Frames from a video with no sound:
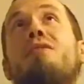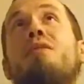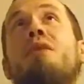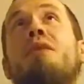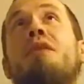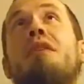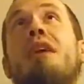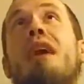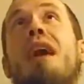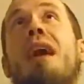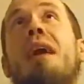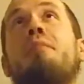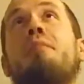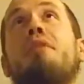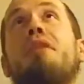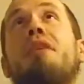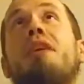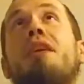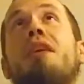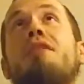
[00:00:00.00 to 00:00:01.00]
with the
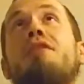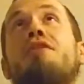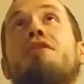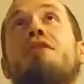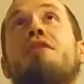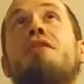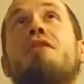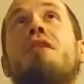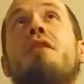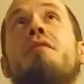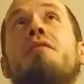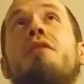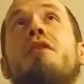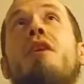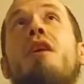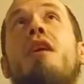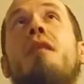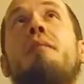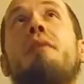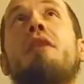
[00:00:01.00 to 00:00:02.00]
application of
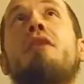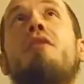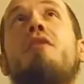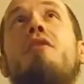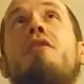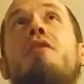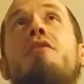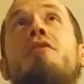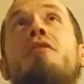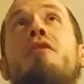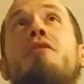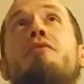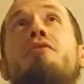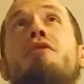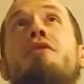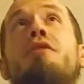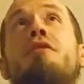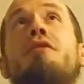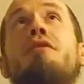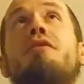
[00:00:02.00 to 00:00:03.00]
common law
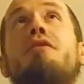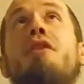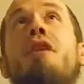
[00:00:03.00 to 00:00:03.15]
notions